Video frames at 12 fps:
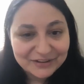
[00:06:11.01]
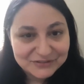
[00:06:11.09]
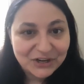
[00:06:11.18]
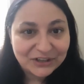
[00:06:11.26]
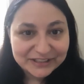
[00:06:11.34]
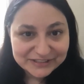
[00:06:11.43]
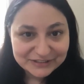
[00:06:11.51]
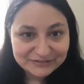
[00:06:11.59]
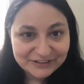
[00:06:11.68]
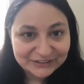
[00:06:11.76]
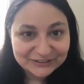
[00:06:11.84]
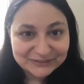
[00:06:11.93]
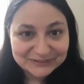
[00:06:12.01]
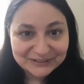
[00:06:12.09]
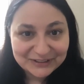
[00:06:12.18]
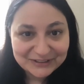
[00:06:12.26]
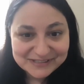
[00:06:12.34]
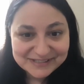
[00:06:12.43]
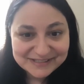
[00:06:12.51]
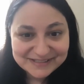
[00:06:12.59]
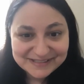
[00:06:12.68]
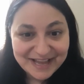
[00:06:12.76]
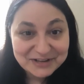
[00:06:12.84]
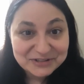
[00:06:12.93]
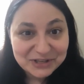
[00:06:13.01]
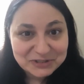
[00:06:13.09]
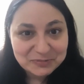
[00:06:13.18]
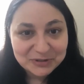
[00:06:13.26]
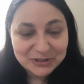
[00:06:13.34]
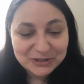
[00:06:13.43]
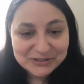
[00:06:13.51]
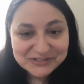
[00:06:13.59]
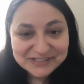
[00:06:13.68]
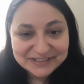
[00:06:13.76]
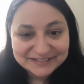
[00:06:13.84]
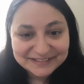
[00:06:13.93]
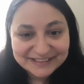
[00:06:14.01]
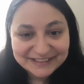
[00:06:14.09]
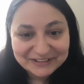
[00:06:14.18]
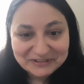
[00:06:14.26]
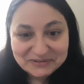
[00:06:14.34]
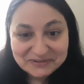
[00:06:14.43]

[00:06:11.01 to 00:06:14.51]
talking to fellow artists slash entrepreneurs, and you know,